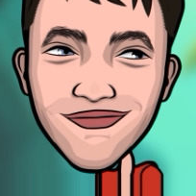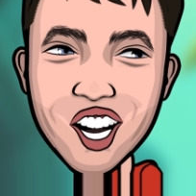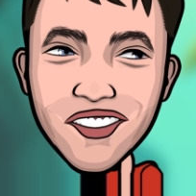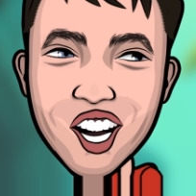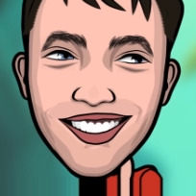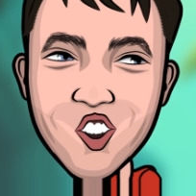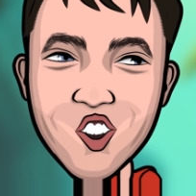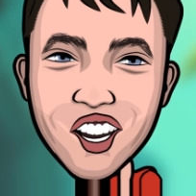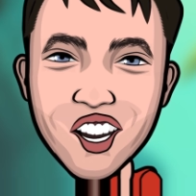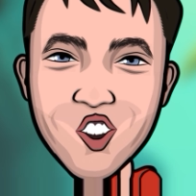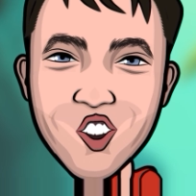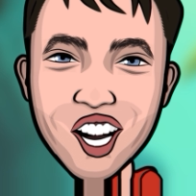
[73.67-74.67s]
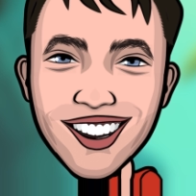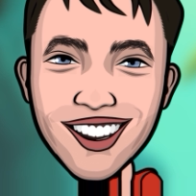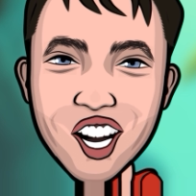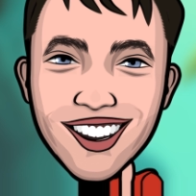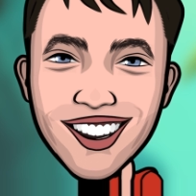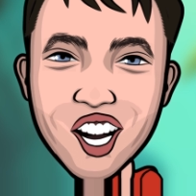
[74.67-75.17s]
This is the order in which
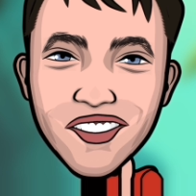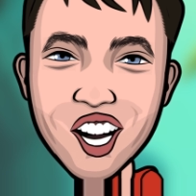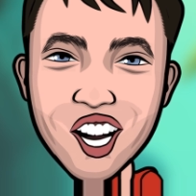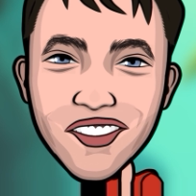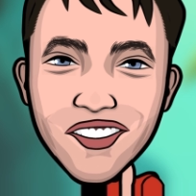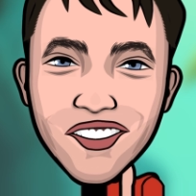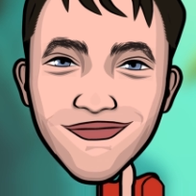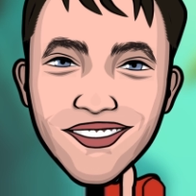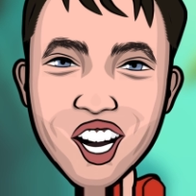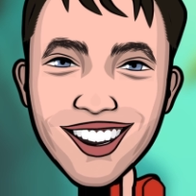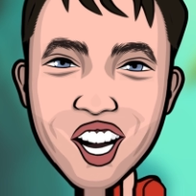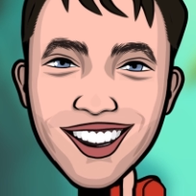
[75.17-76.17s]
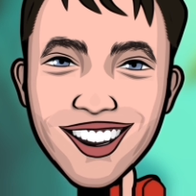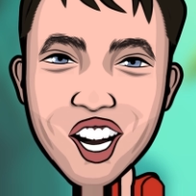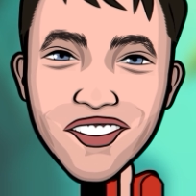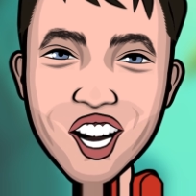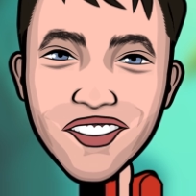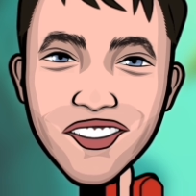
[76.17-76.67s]
events are said to have happened in
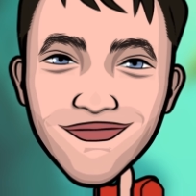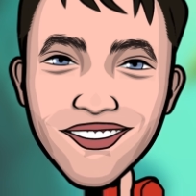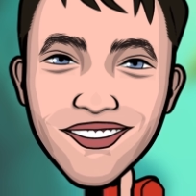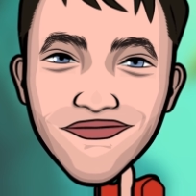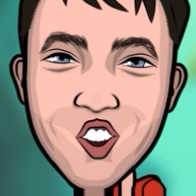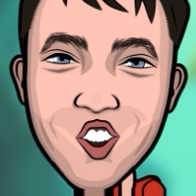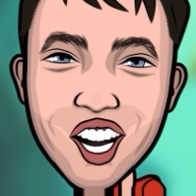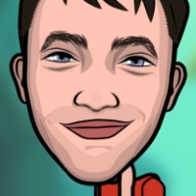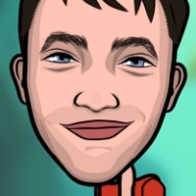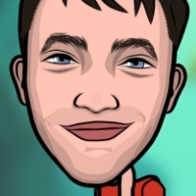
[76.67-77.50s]
Genesis chapter 1.